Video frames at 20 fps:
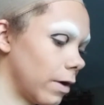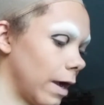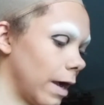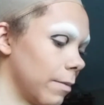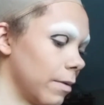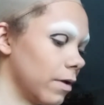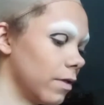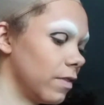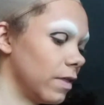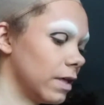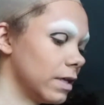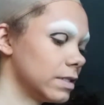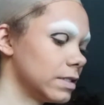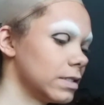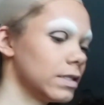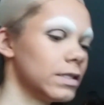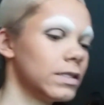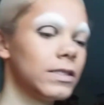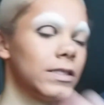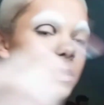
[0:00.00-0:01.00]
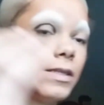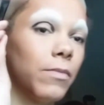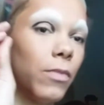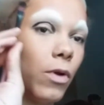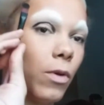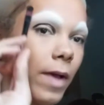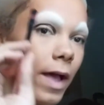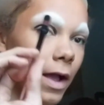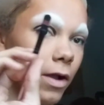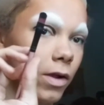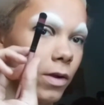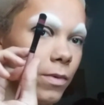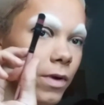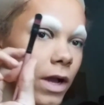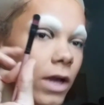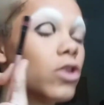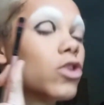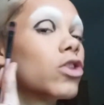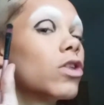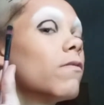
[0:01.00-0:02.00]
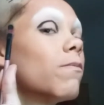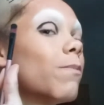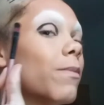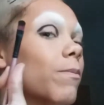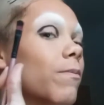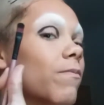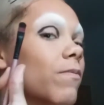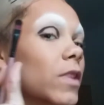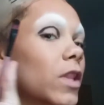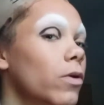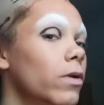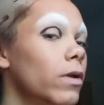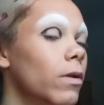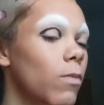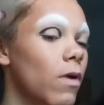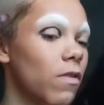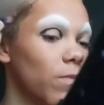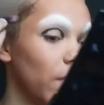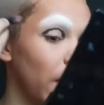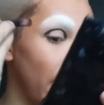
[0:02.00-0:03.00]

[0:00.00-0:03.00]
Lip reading: I'm gonna grab this simple packer brush loaded